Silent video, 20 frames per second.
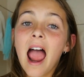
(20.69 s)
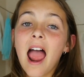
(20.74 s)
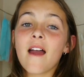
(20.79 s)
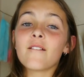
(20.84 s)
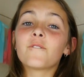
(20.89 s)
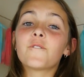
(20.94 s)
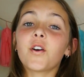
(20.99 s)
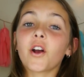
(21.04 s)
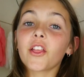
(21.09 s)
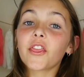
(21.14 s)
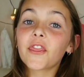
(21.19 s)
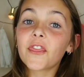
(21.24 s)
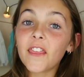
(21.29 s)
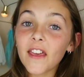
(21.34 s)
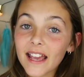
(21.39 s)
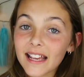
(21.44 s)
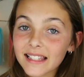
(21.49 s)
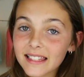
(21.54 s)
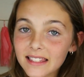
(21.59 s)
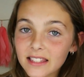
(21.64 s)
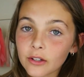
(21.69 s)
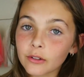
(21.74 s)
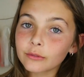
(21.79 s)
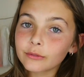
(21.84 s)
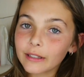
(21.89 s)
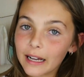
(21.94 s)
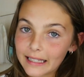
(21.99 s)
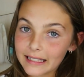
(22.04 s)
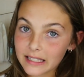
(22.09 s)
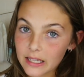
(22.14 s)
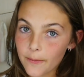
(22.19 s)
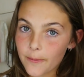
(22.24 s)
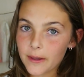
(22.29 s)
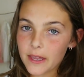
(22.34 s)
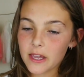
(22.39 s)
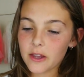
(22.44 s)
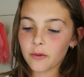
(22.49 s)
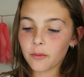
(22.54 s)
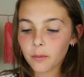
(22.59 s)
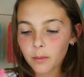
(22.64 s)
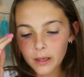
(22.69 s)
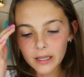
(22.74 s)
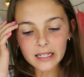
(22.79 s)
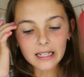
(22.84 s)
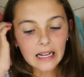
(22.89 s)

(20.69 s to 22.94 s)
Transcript: and for this recipe we